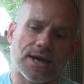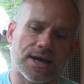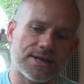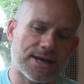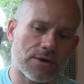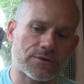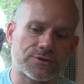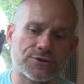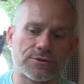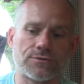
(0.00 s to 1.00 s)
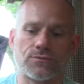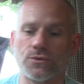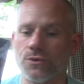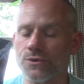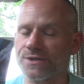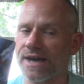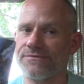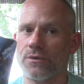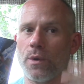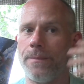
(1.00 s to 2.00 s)
and now there's certain rules I have
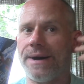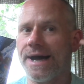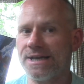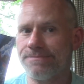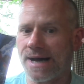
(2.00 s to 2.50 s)
to abide